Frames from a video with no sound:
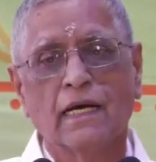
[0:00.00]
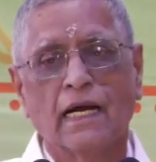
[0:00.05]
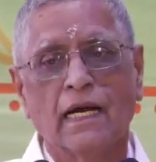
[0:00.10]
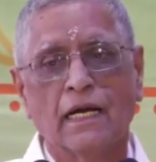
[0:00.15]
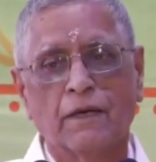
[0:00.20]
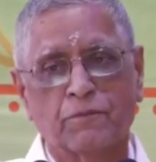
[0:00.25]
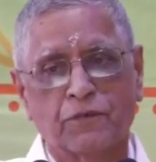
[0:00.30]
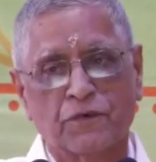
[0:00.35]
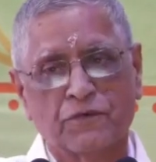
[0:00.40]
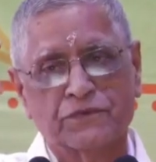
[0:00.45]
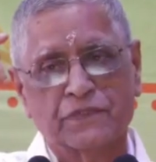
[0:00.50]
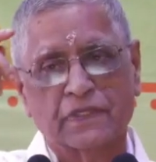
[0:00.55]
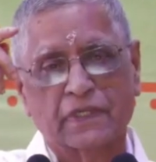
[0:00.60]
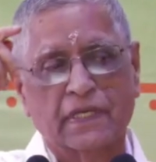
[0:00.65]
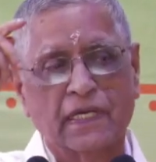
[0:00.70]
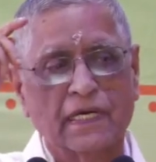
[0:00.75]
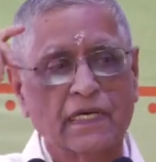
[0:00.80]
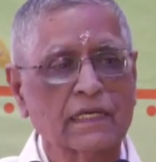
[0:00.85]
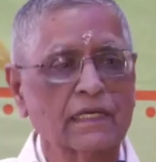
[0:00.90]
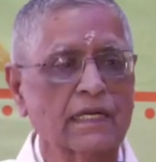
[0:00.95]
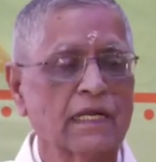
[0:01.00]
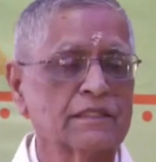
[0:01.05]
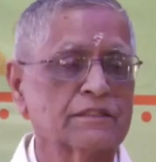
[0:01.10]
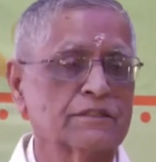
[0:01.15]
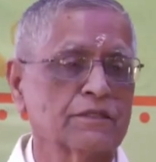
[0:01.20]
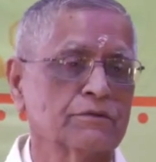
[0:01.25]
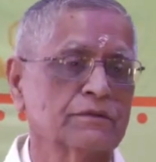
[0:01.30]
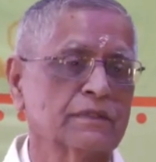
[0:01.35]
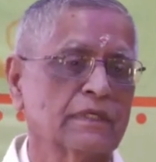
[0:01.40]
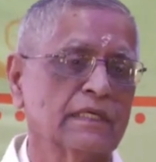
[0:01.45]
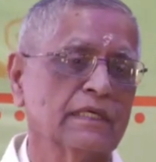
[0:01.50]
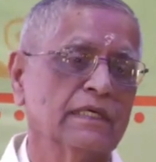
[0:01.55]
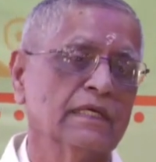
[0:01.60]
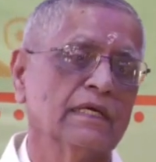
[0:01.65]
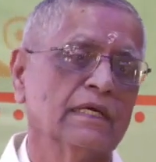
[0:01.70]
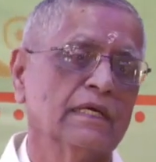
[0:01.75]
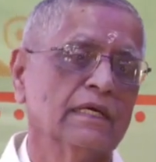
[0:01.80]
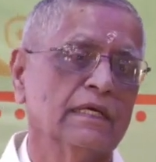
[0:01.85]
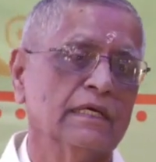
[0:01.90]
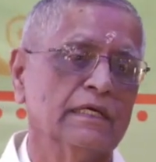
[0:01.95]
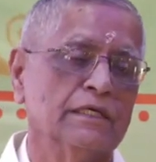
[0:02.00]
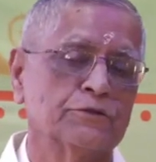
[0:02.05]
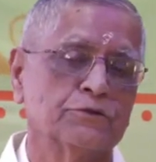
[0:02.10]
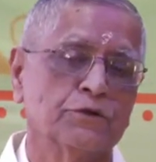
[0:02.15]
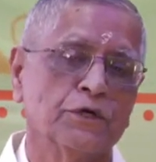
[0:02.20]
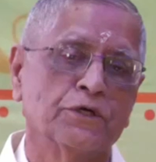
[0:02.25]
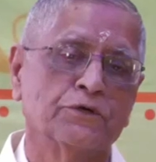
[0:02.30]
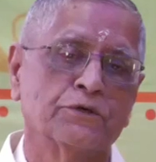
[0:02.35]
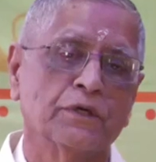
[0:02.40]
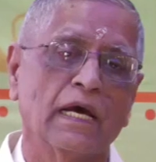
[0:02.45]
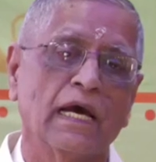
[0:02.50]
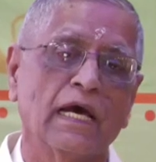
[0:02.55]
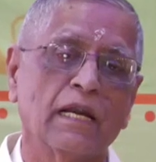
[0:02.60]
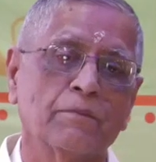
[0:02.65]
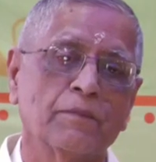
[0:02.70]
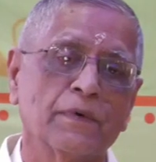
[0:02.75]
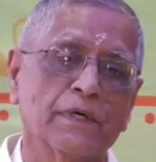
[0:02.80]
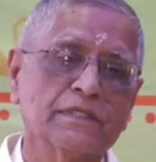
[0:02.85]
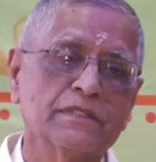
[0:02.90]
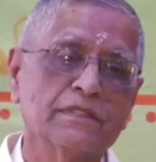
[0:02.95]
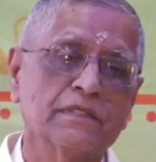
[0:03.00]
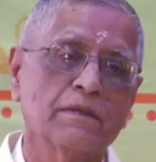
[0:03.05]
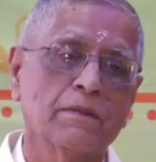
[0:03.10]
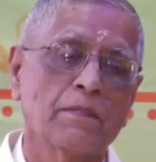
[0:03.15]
And Professor Kiran Kant Chaudhary is going to help us.